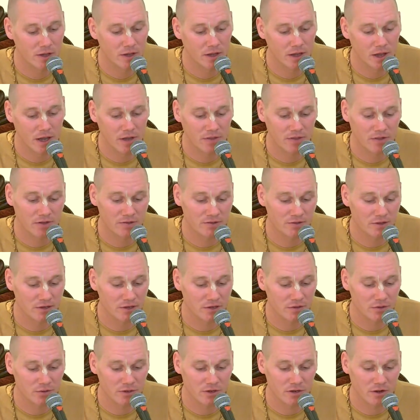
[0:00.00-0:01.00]
and thus
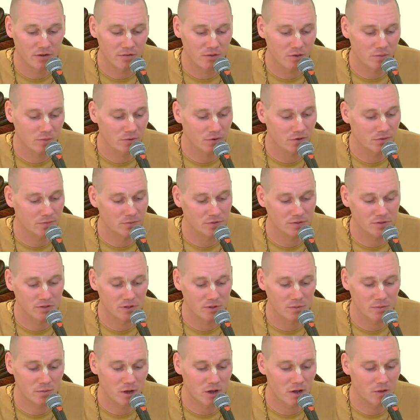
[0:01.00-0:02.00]
ignorant of the purpose of the
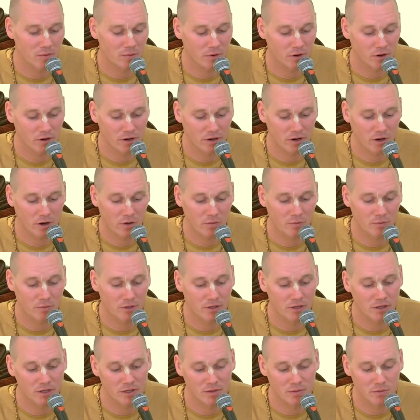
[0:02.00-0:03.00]
Mahabharata are
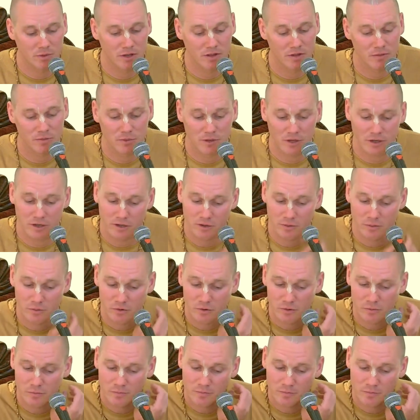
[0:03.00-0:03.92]
pitied by the pitiable.